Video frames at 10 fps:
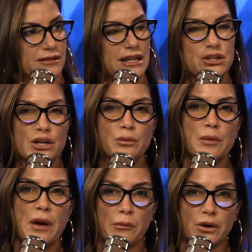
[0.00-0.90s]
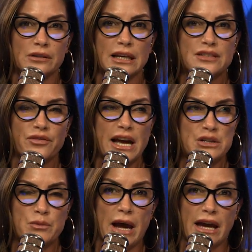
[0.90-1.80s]
Now, do you remember? Let's
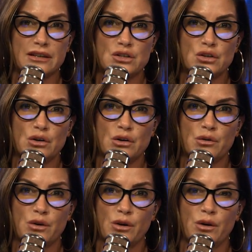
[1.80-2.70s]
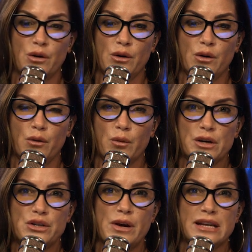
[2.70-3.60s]
flash back to
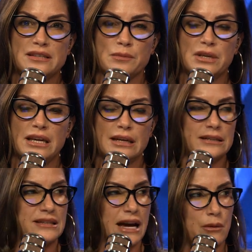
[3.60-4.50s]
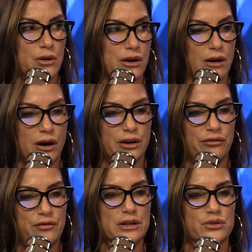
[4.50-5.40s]
where you had some kids that were on a
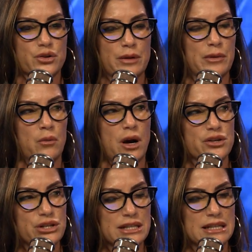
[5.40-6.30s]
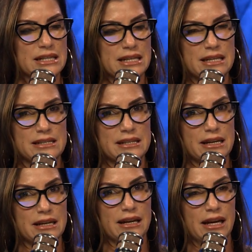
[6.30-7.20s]
field trip in Washington,
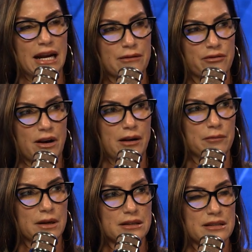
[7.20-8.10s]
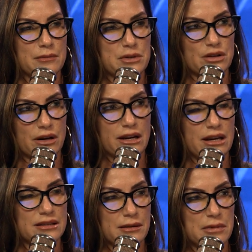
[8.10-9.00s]
D.C. And I'm from Southern Missouri,
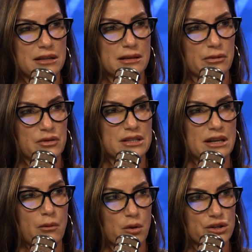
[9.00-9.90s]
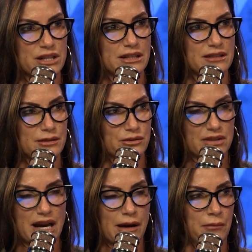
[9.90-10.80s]
and some, some of us say Washington, so
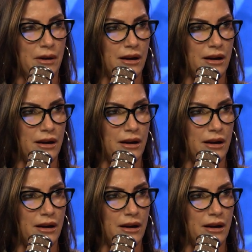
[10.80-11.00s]
stop.